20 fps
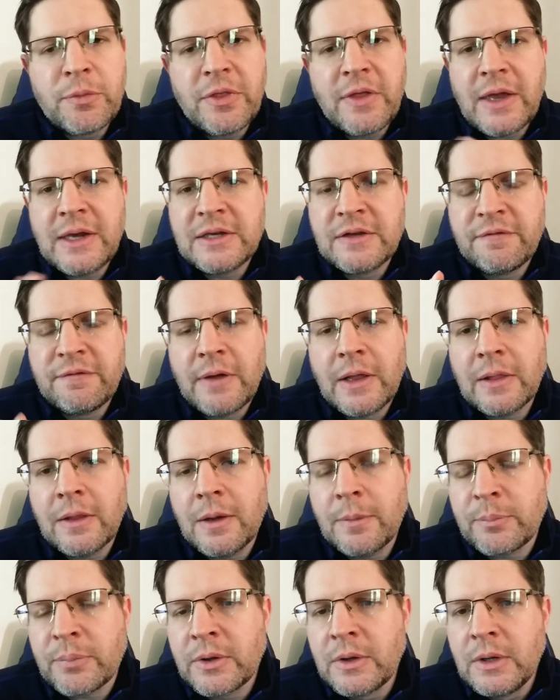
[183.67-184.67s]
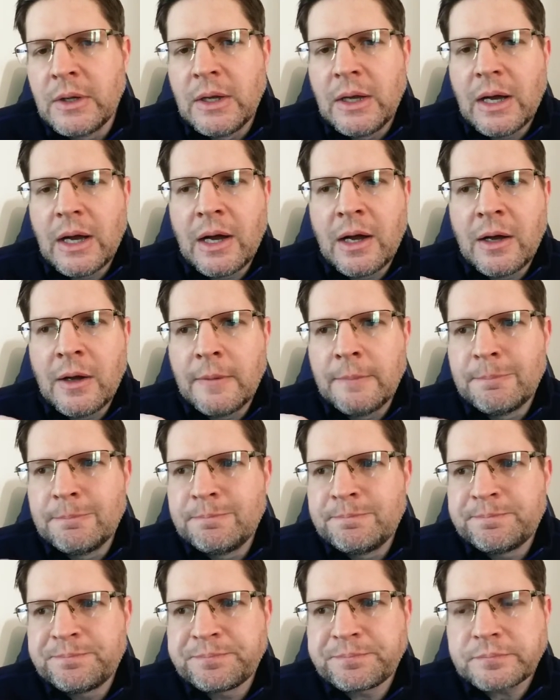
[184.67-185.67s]
They develop
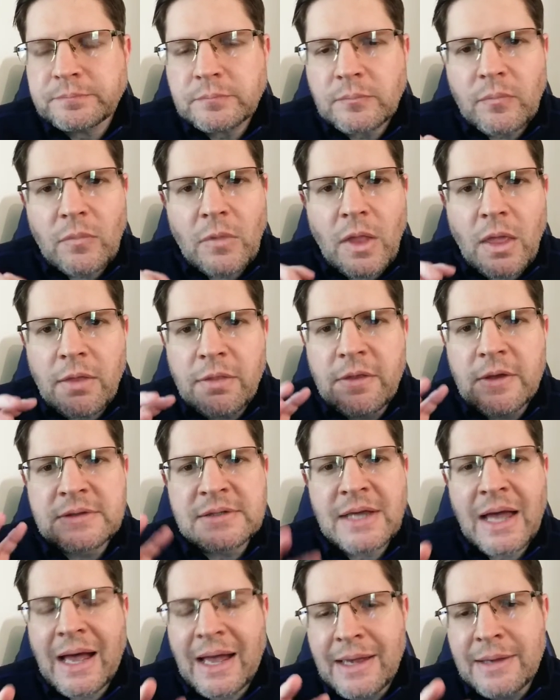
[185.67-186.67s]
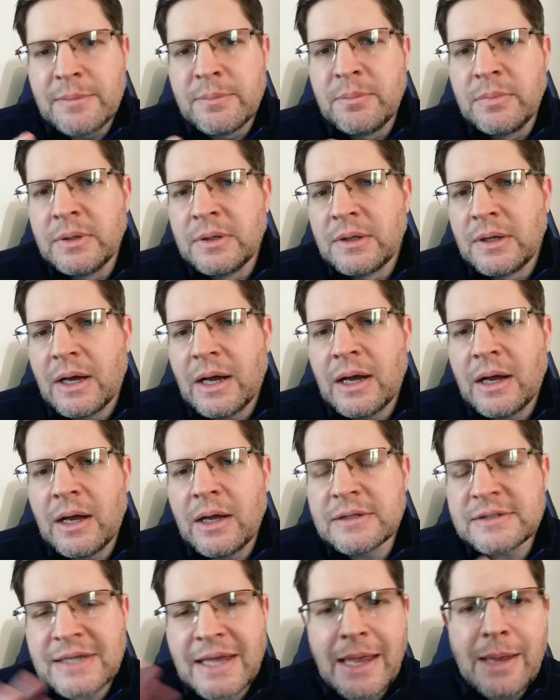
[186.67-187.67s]
the time
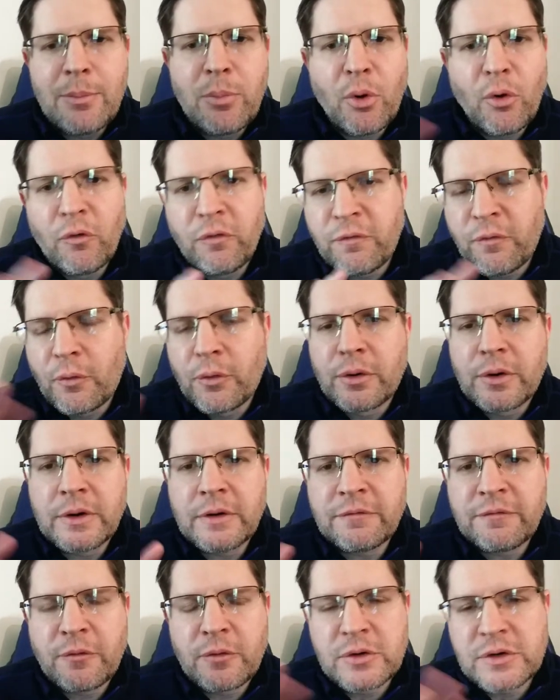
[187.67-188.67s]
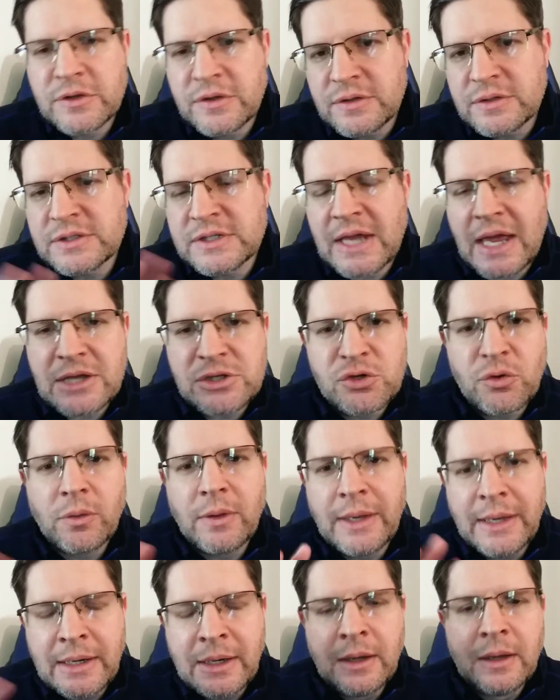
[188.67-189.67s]
table for
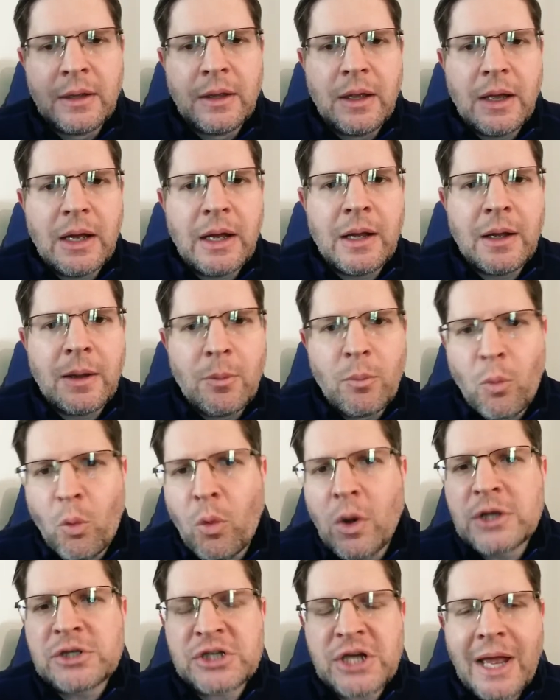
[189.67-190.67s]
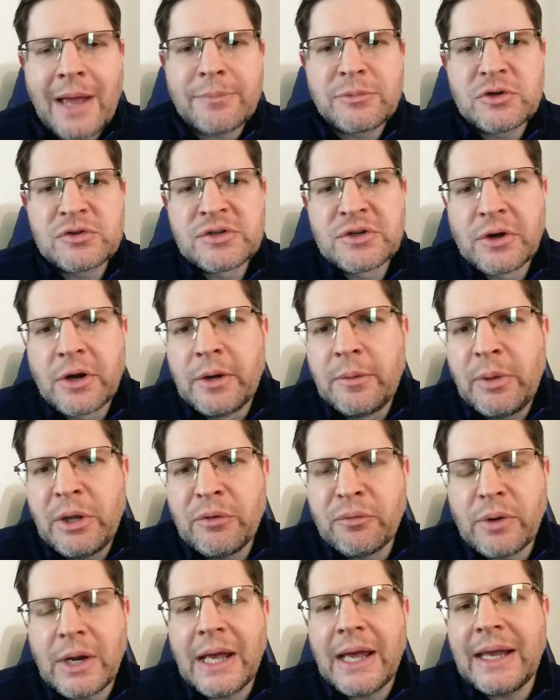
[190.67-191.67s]
scheduling what chapters are going to be
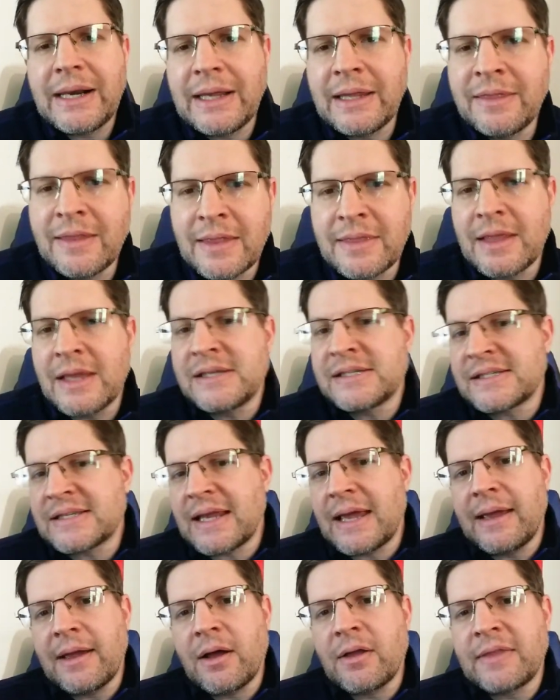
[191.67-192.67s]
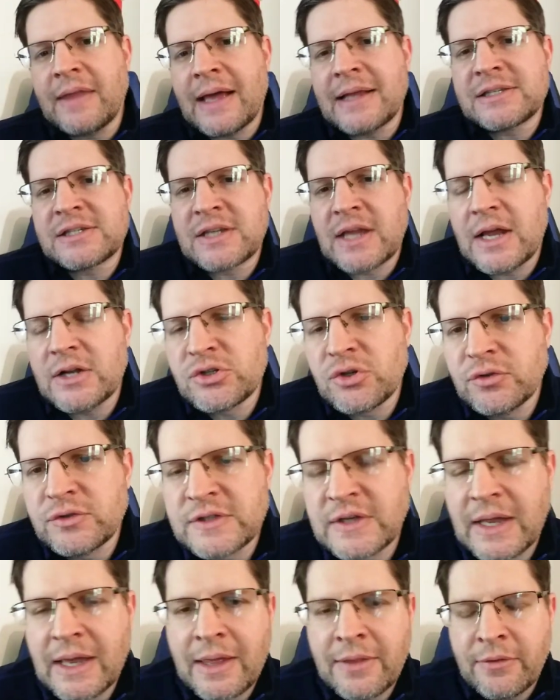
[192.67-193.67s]
read, and then they stay on that schedule
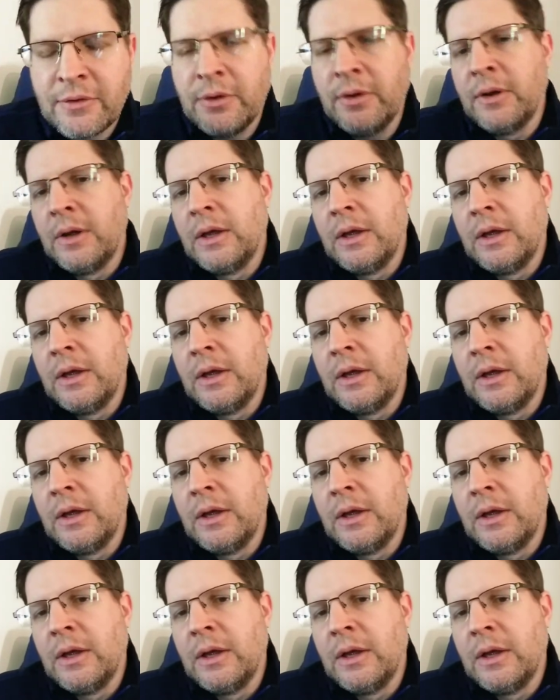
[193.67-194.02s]
together.